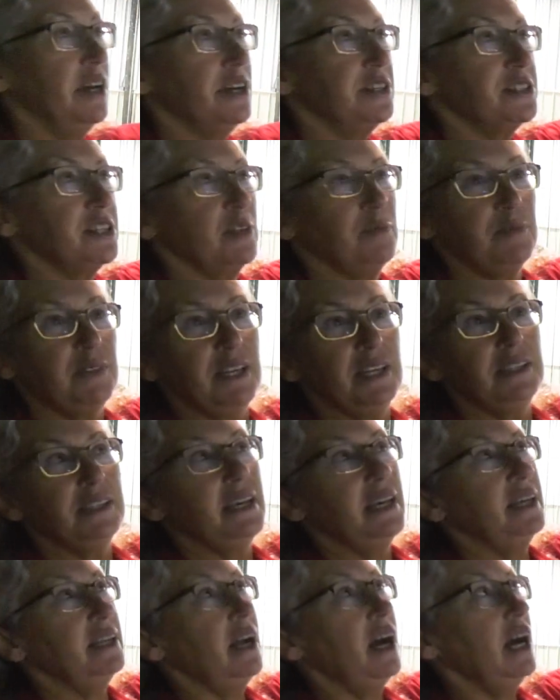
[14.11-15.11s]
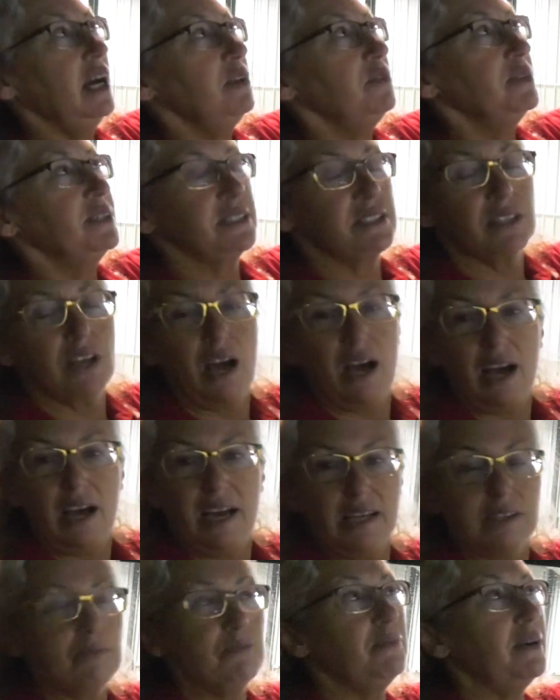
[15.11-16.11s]
something that I was
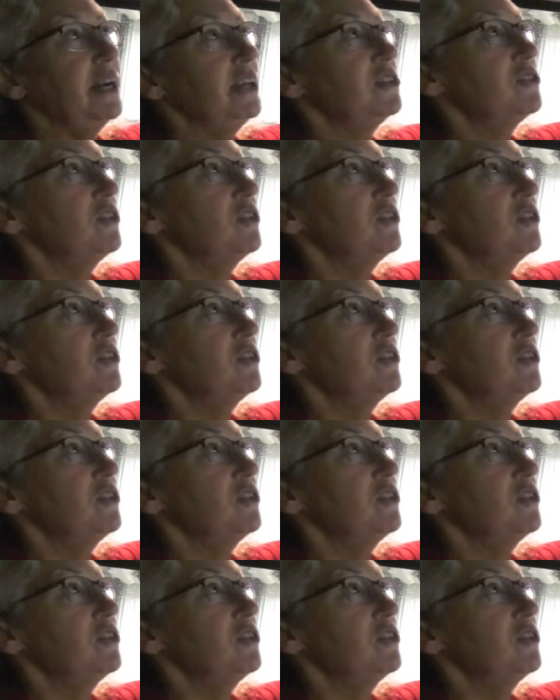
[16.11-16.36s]
taught by